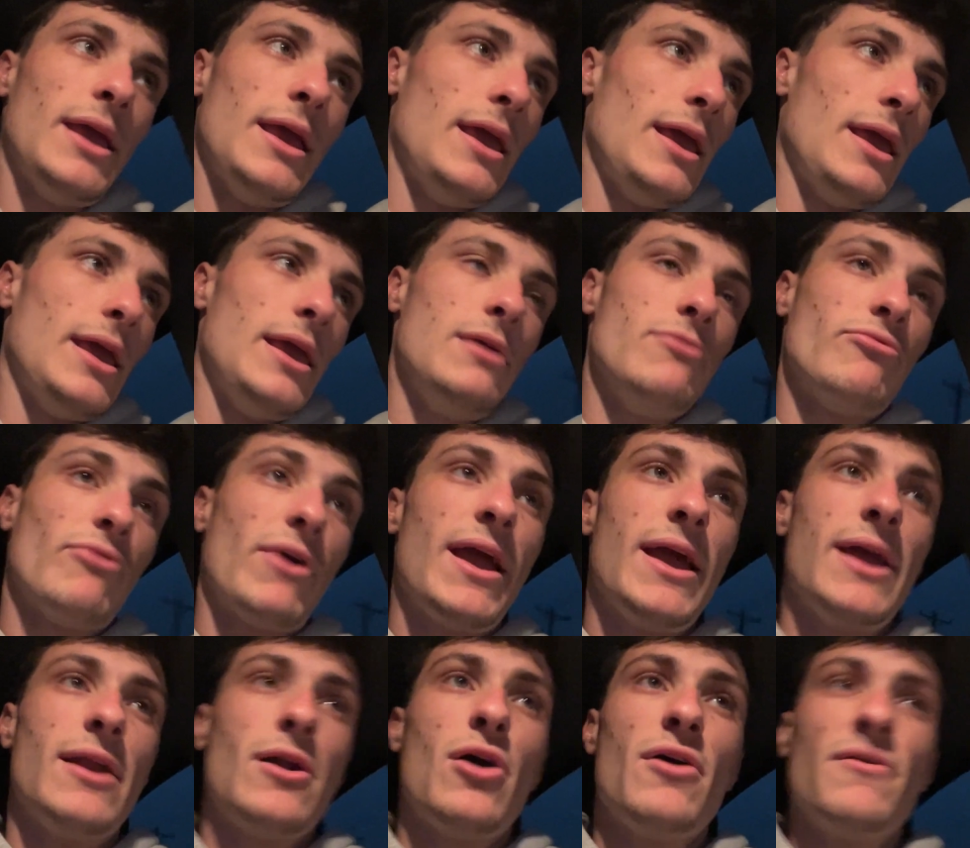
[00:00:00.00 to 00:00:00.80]
he
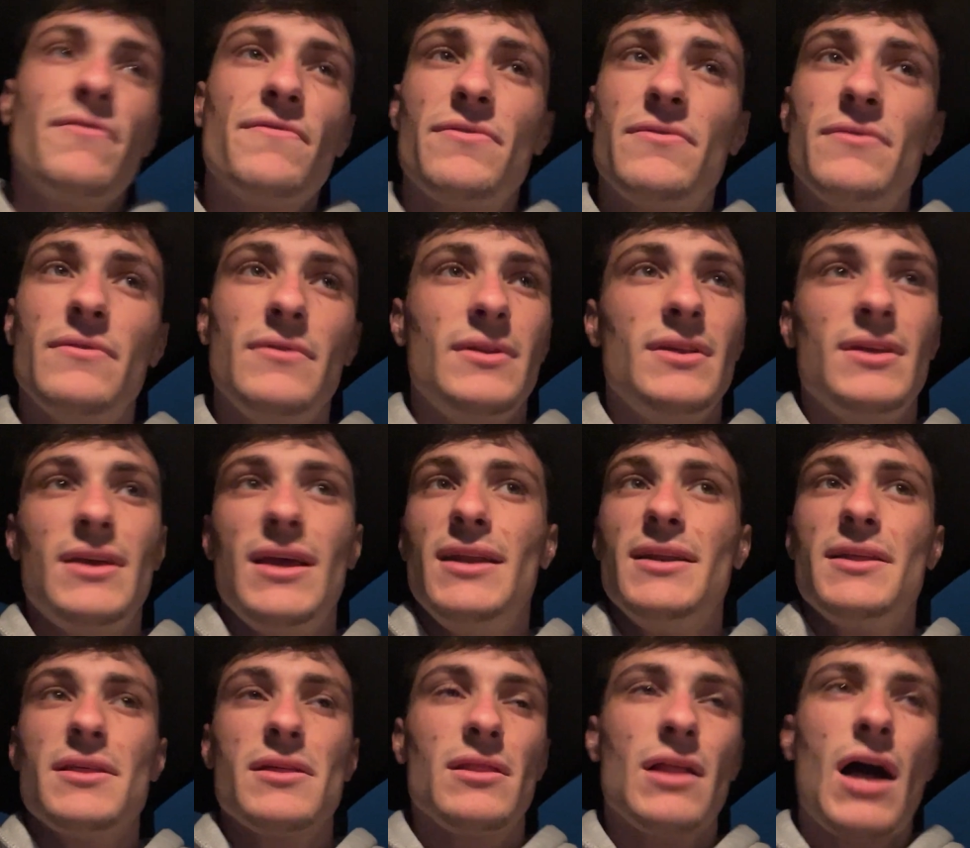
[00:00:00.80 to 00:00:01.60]
ran off
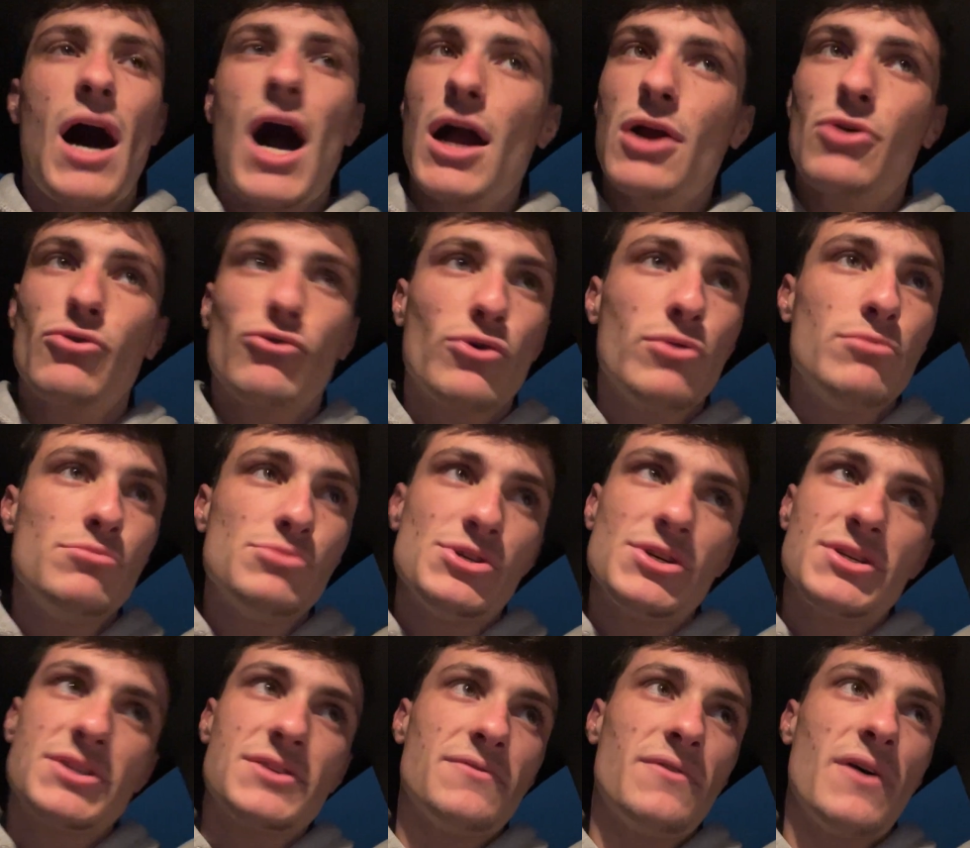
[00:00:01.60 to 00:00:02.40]
into the locker room
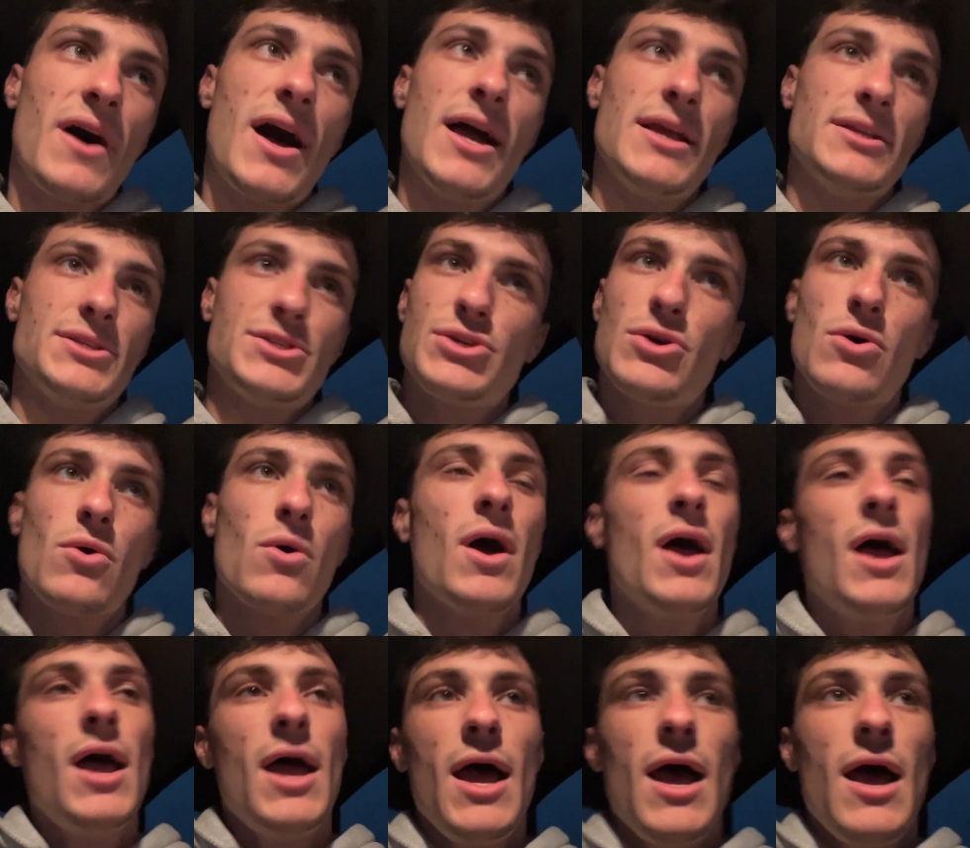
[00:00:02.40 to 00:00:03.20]
just fine. So
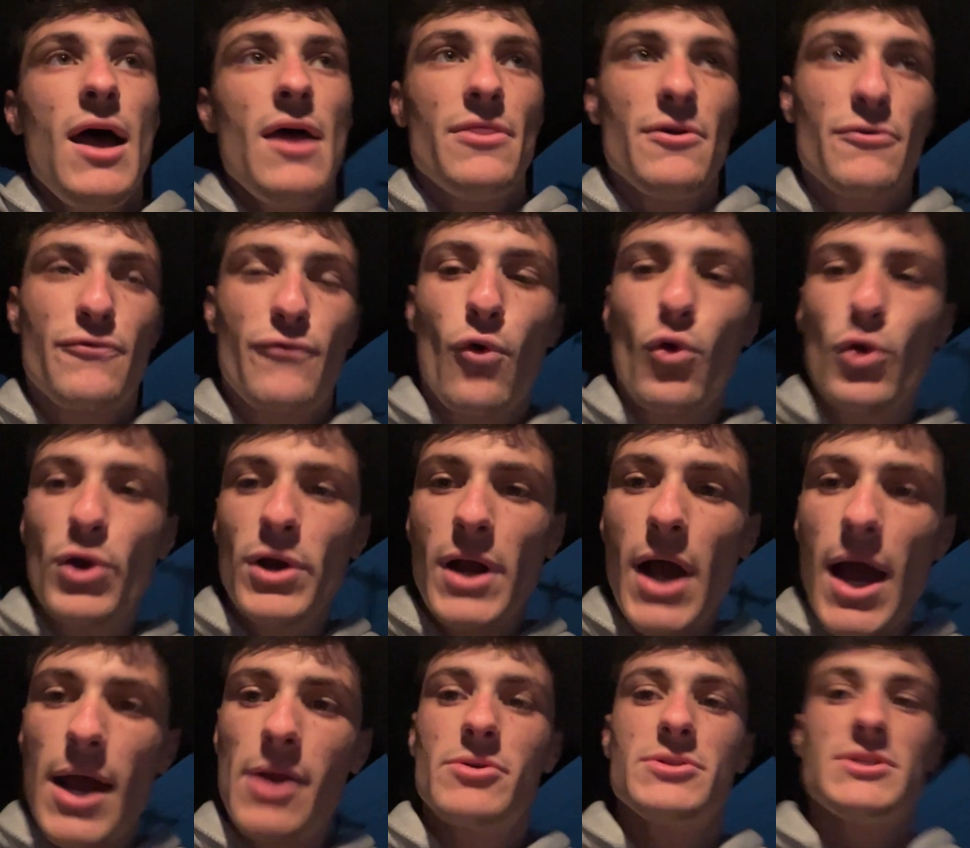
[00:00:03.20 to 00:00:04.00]
the
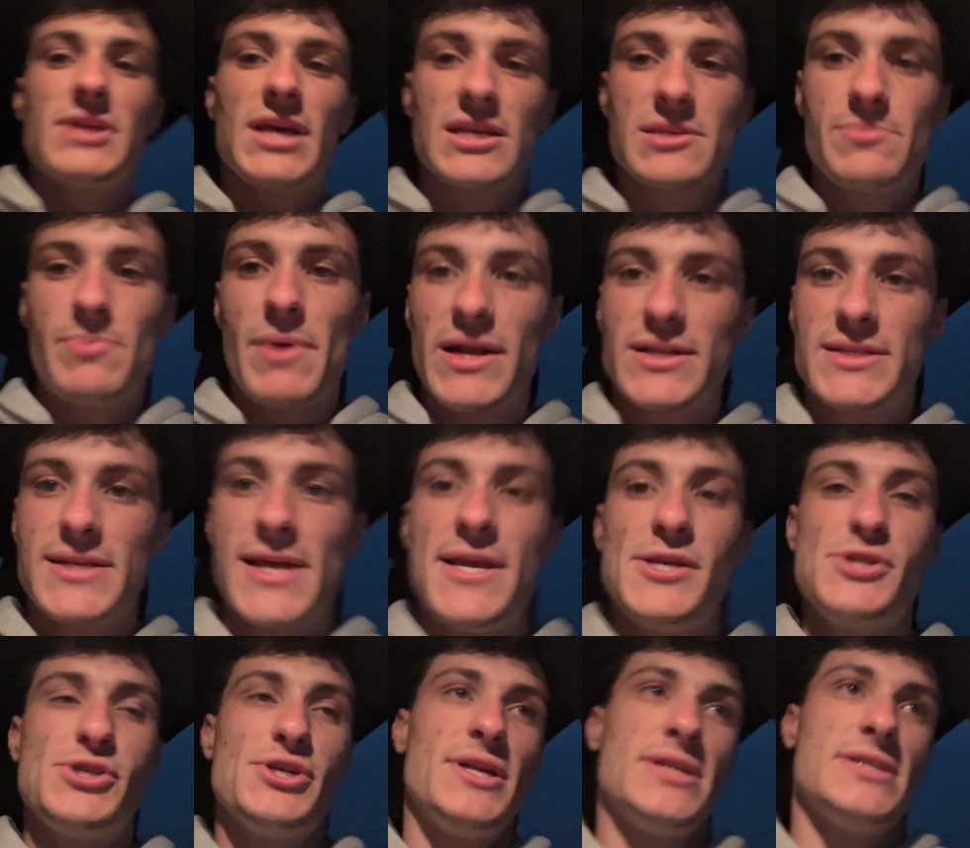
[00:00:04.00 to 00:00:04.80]
49ers'
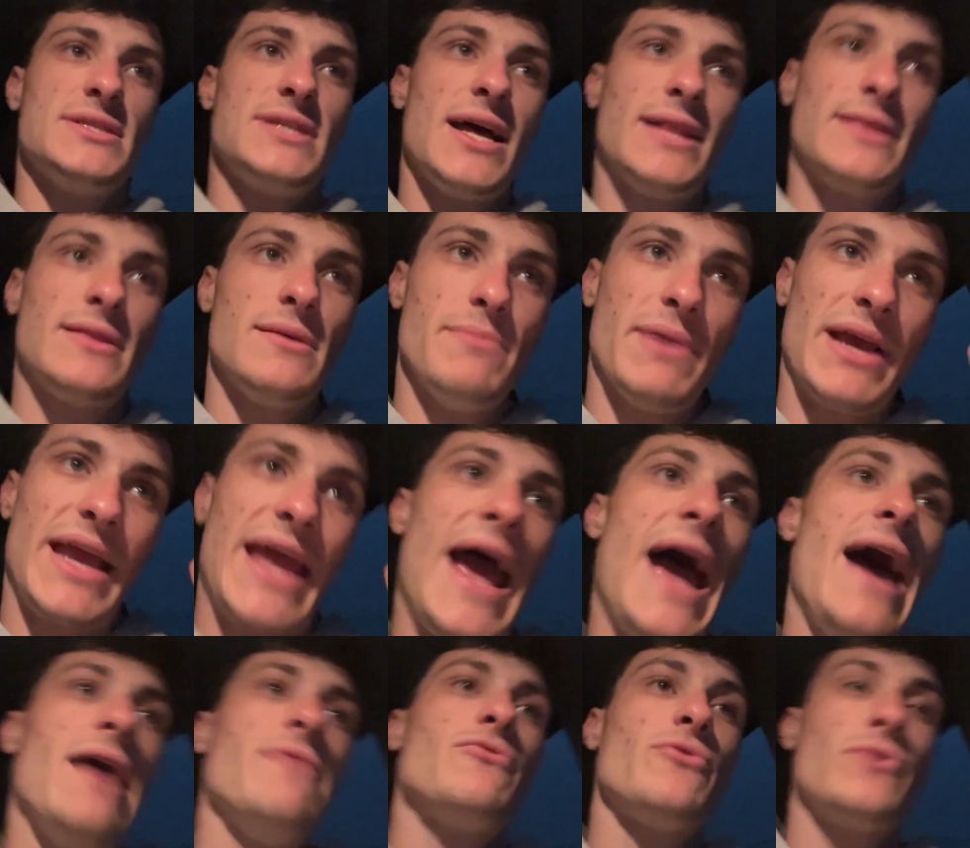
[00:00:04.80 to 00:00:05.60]
expectation is that the
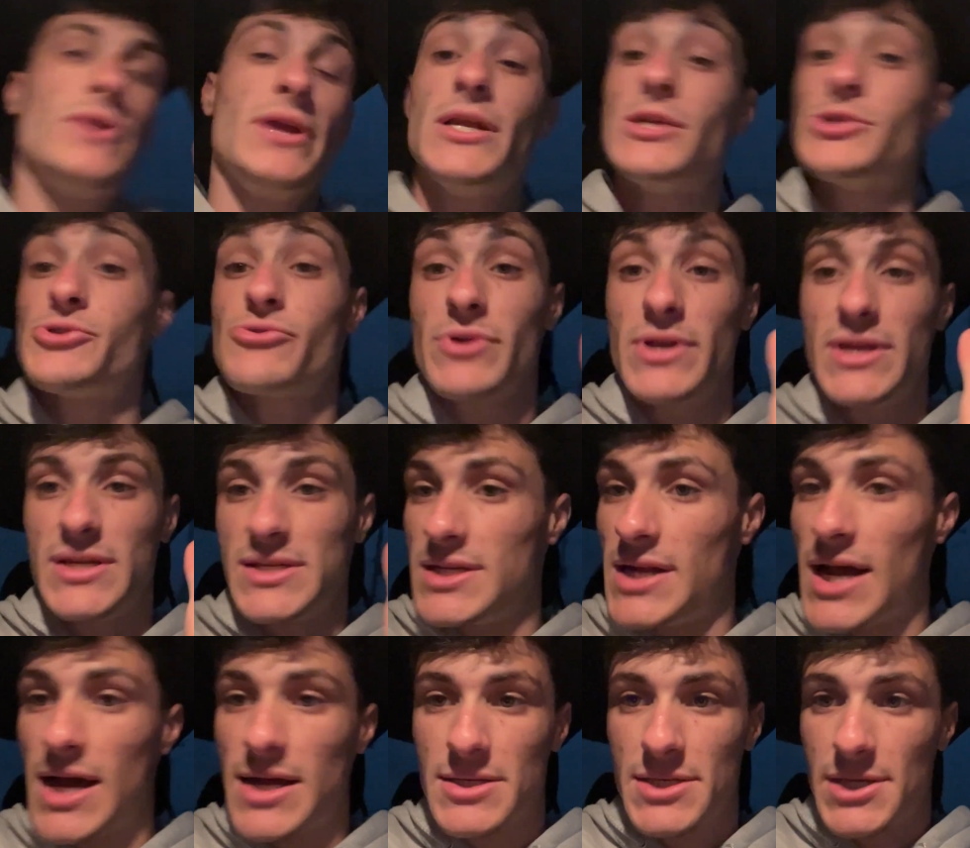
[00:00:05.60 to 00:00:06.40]
McCaffrey injury is
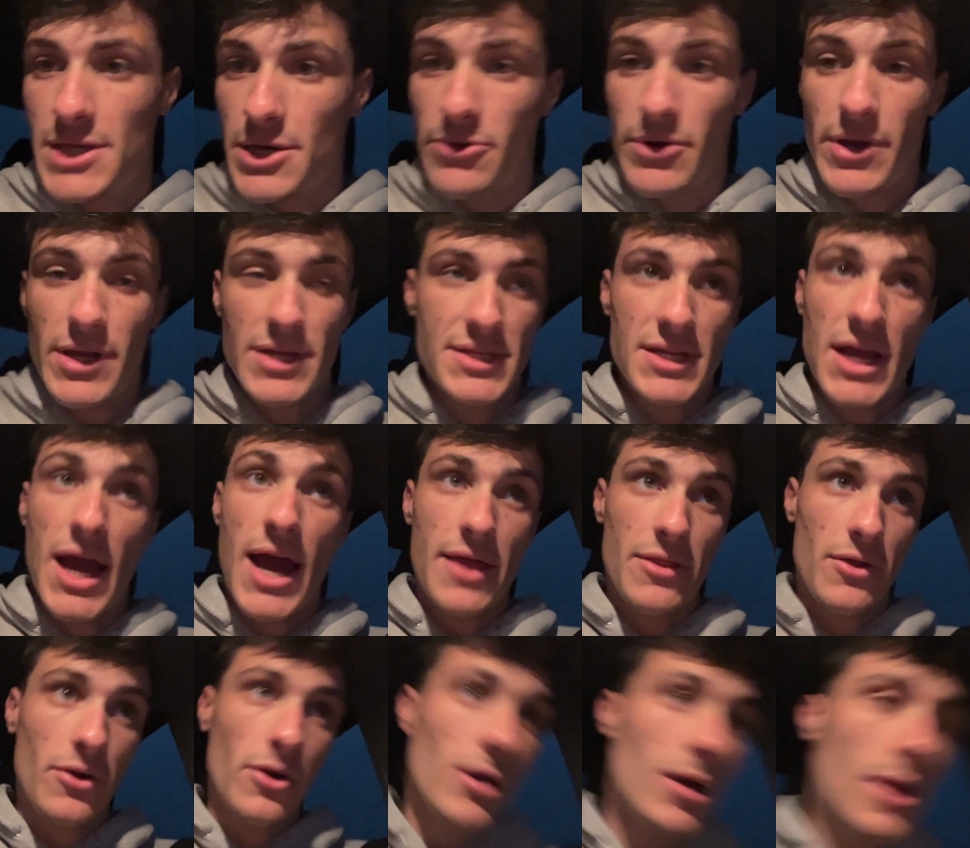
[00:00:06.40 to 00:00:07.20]
not serious
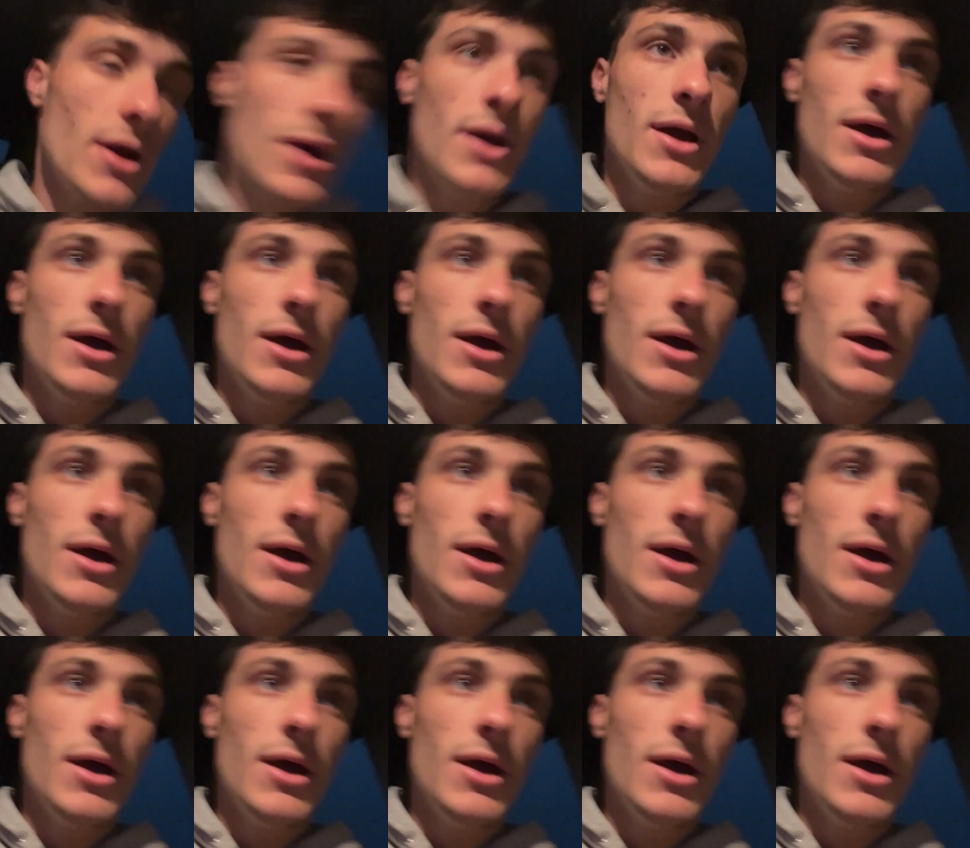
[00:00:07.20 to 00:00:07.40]
either.